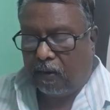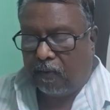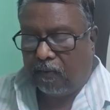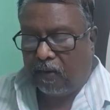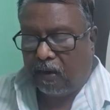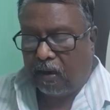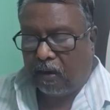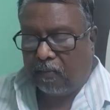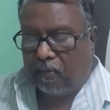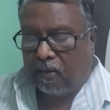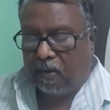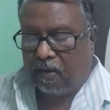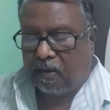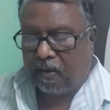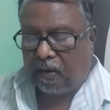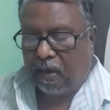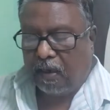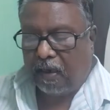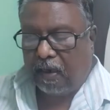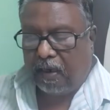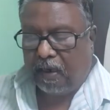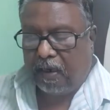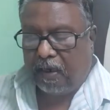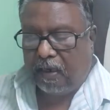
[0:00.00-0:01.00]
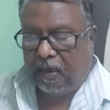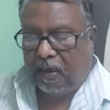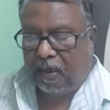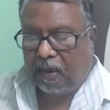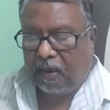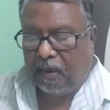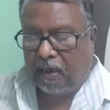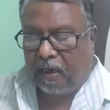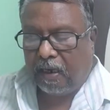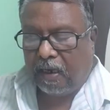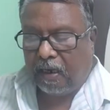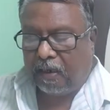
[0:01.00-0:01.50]
vitamins A, D,
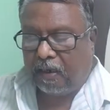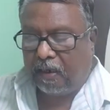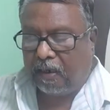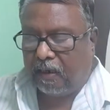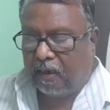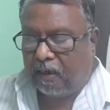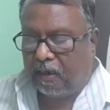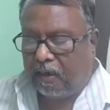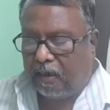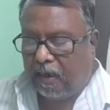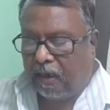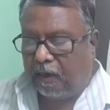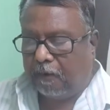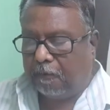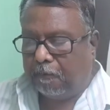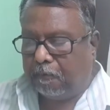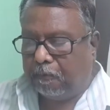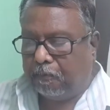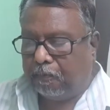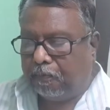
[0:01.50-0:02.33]
E and K.